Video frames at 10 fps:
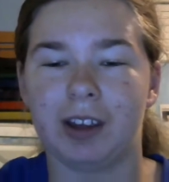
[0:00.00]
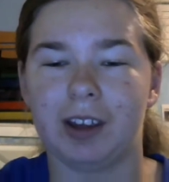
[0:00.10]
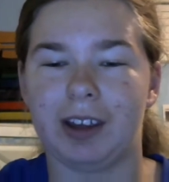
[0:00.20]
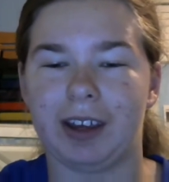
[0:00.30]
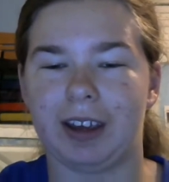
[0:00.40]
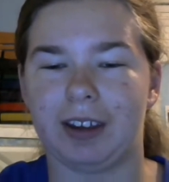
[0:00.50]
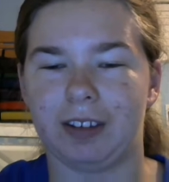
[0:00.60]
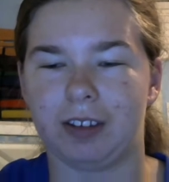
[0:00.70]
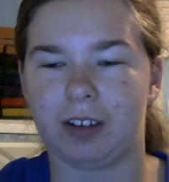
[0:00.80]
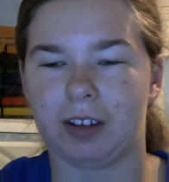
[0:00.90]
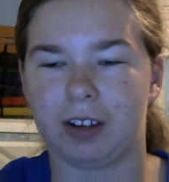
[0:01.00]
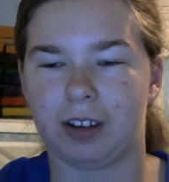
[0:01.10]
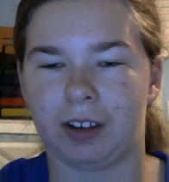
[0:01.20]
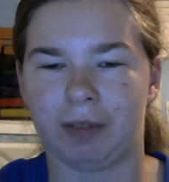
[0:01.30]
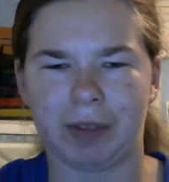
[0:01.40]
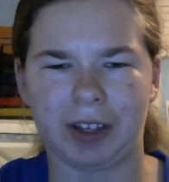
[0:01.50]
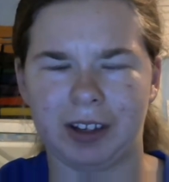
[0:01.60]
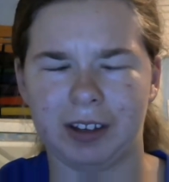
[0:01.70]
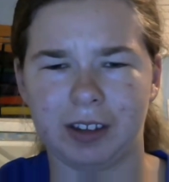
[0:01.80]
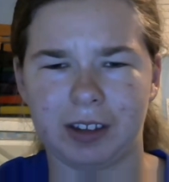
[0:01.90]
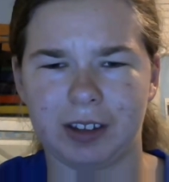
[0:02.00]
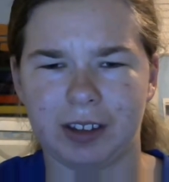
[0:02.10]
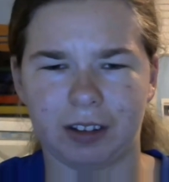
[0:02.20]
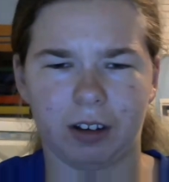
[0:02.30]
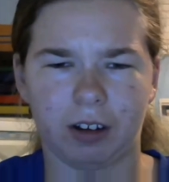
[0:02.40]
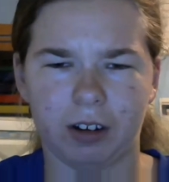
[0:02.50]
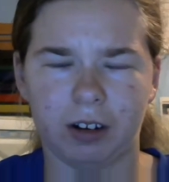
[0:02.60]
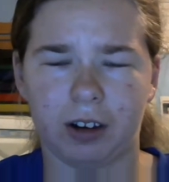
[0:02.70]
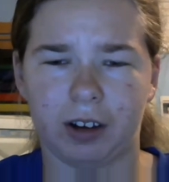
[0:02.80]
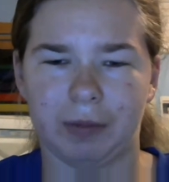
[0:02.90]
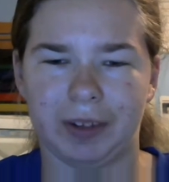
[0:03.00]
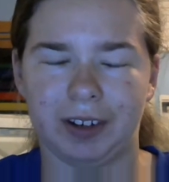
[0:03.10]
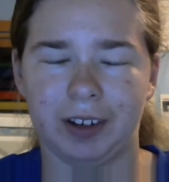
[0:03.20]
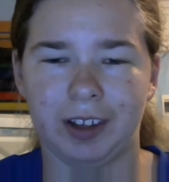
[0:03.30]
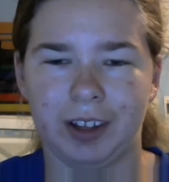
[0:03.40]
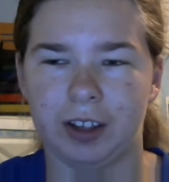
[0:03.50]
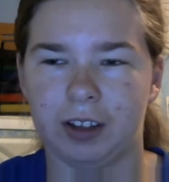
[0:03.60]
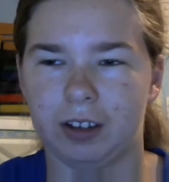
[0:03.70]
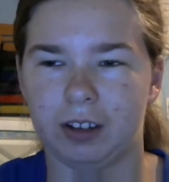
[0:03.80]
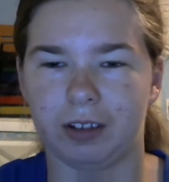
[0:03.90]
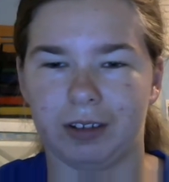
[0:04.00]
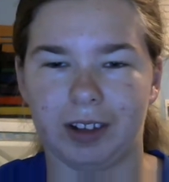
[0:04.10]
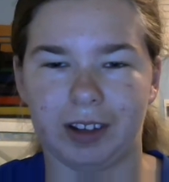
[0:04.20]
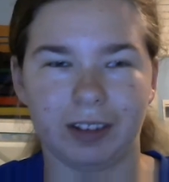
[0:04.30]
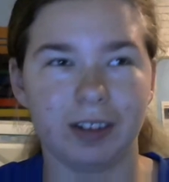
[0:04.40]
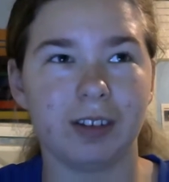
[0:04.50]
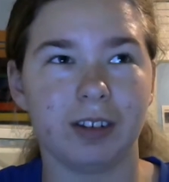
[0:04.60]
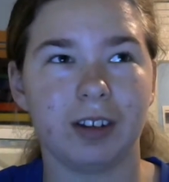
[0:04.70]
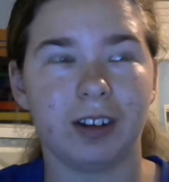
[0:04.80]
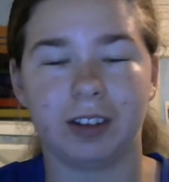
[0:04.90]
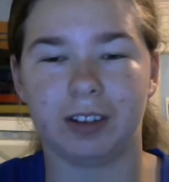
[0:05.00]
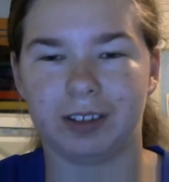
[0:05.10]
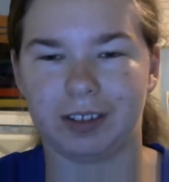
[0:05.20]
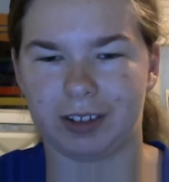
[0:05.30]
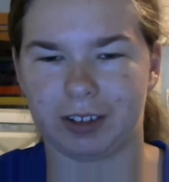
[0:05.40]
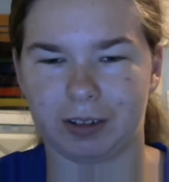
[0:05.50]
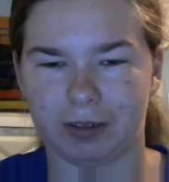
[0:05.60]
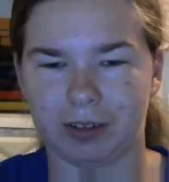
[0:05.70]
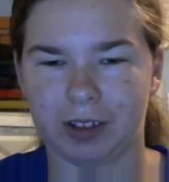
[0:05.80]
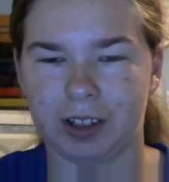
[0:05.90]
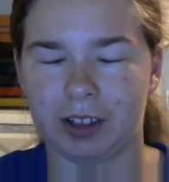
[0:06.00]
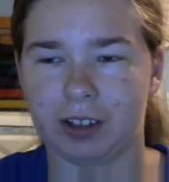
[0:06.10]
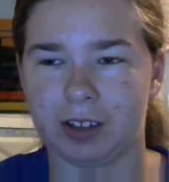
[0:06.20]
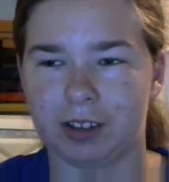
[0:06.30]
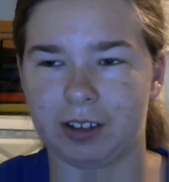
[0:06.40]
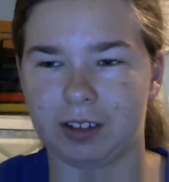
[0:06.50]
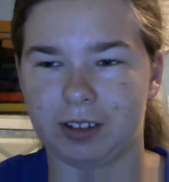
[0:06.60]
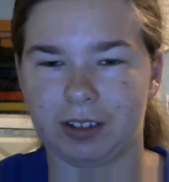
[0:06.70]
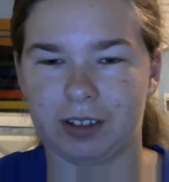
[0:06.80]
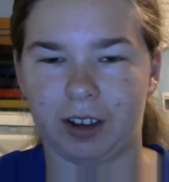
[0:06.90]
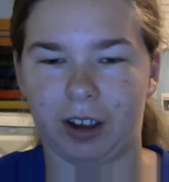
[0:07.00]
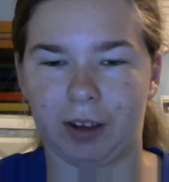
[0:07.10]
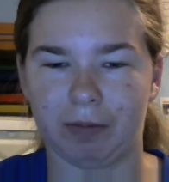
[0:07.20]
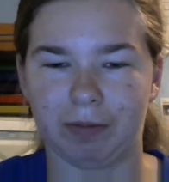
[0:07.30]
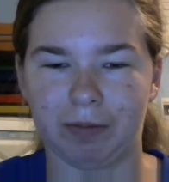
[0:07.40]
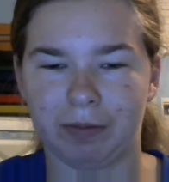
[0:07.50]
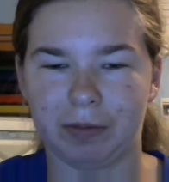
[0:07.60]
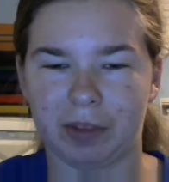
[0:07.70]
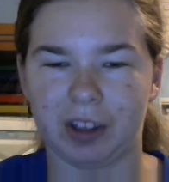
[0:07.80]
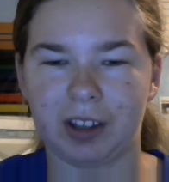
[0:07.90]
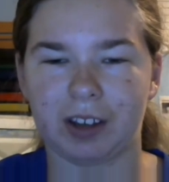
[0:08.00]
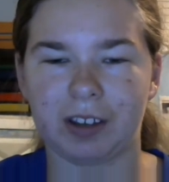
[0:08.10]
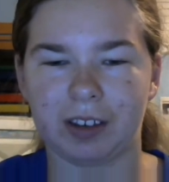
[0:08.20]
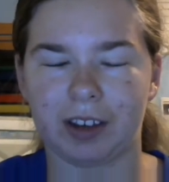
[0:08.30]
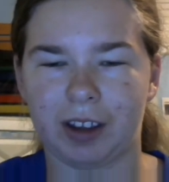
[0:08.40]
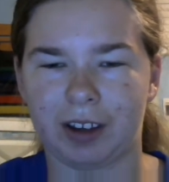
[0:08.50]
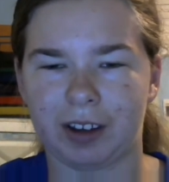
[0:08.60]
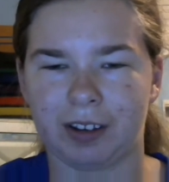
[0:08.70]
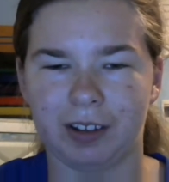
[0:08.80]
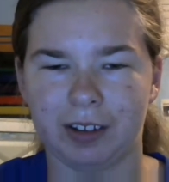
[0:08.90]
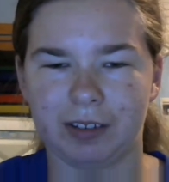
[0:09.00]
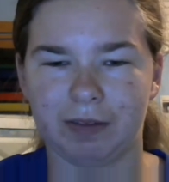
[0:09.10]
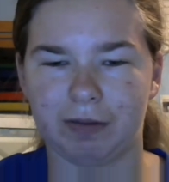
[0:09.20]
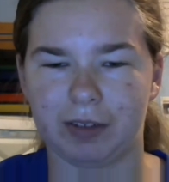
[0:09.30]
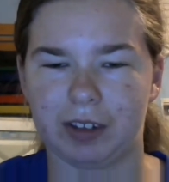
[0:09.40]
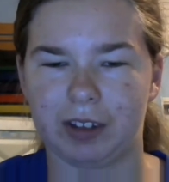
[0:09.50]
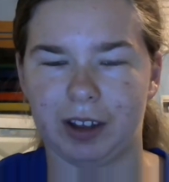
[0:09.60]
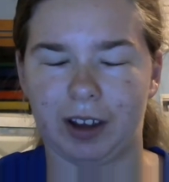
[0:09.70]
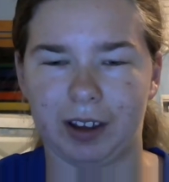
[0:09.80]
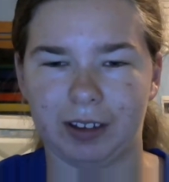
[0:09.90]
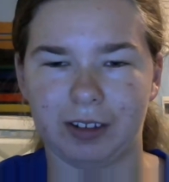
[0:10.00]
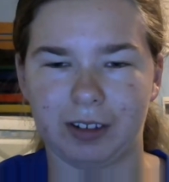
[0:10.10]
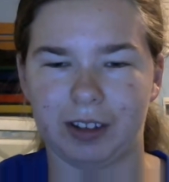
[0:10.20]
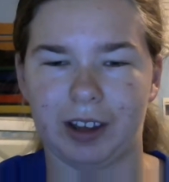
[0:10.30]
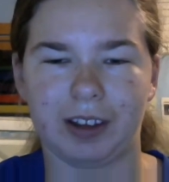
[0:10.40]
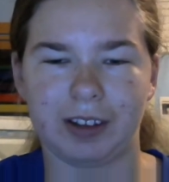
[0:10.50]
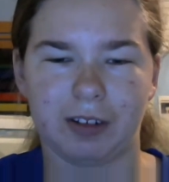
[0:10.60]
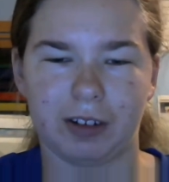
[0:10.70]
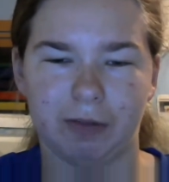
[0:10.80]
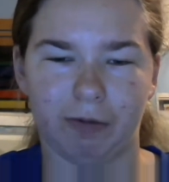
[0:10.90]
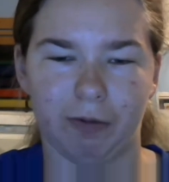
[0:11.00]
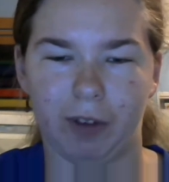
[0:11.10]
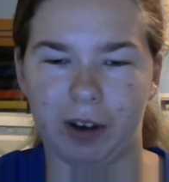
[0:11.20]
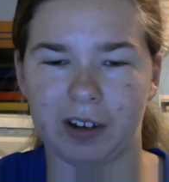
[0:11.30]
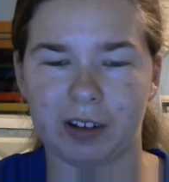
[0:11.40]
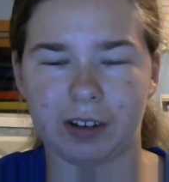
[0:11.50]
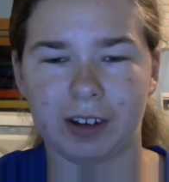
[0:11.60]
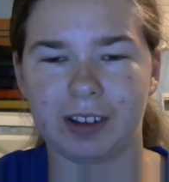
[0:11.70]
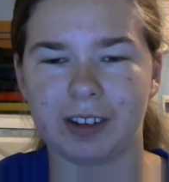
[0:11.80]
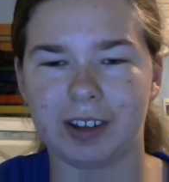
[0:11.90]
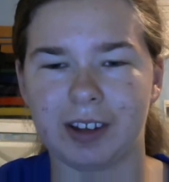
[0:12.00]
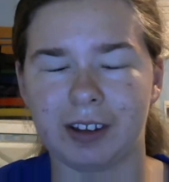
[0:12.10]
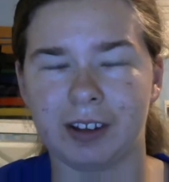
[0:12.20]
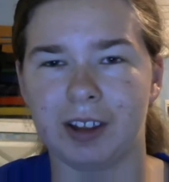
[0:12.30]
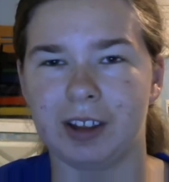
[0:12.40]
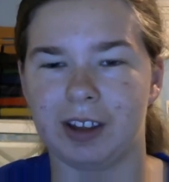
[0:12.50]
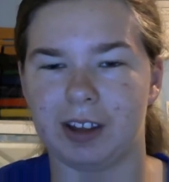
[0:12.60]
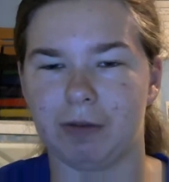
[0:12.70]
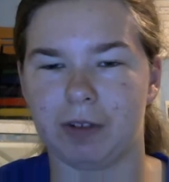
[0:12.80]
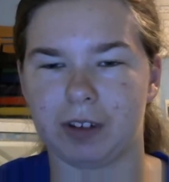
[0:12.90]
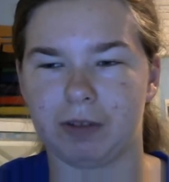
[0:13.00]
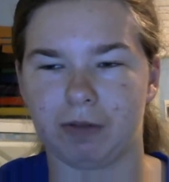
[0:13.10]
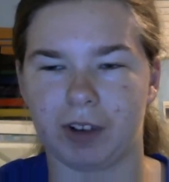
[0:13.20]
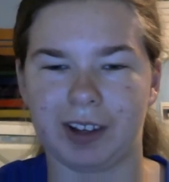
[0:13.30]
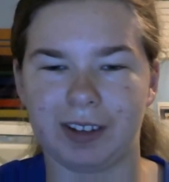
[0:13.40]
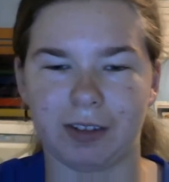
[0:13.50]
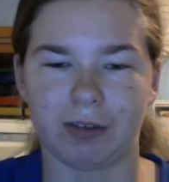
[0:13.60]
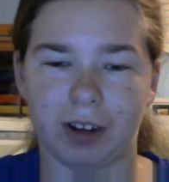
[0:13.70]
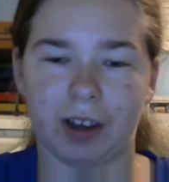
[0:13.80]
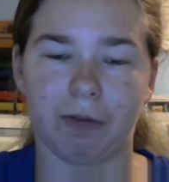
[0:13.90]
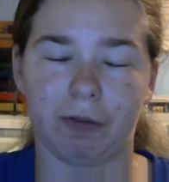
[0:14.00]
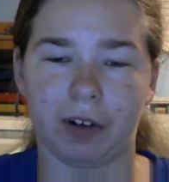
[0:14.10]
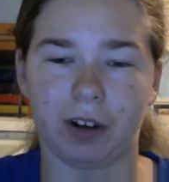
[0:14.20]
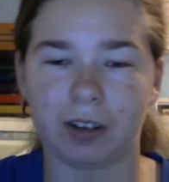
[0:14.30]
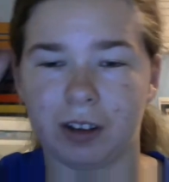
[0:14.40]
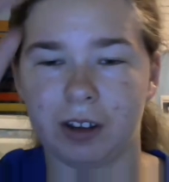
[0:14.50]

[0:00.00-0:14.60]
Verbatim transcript: and um, I didn't see the car coming so I looked the um, blinking thing was at that you can walk type thing it wasn't red to not walk